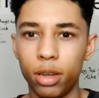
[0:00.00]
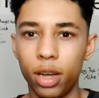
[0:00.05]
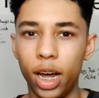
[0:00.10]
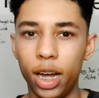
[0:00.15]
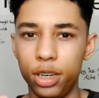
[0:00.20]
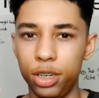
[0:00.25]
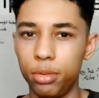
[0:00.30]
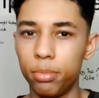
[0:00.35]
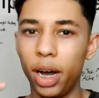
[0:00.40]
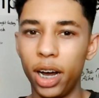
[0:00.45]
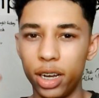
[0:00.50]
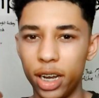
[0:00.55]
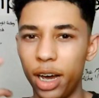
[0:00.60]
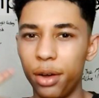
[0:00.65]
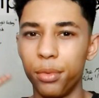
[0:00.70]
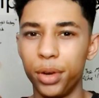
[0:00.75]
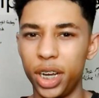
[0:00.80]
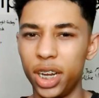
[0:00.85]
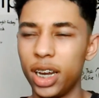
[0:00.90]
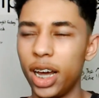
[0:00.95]
And you might
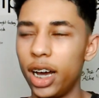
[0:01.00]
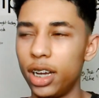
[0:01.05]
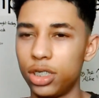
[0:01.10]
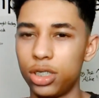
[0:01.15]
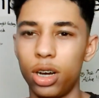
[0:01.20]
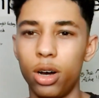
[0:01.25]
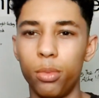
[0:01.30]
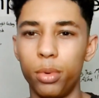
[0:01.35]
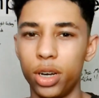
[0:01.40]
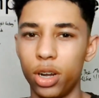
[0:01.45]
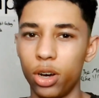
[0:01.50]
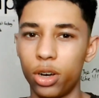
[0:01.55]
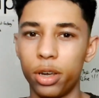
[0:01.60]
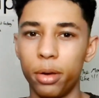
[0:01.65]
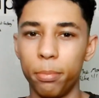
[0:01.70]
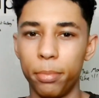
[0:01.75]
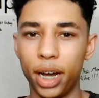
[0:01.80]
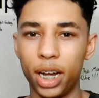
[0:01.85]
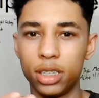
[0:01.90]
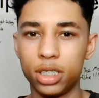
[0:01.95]
like realize, oh, we're not
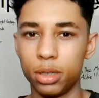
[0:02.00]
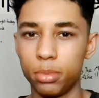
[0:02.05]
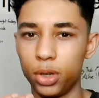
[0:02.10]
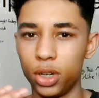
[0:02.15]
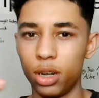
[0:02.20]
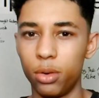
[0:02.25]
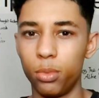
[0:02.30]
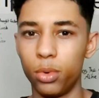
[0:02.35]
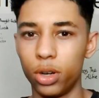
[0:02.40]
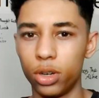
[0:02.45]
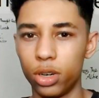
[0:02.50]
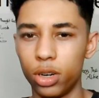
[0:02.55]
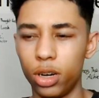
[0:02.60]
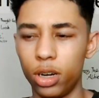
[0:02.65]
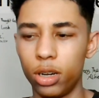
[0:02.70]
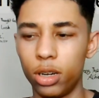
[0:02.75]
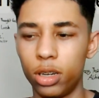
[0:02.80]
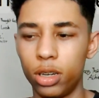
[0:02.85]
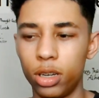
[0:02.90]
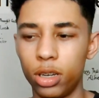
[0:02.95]
compatible and whatnot.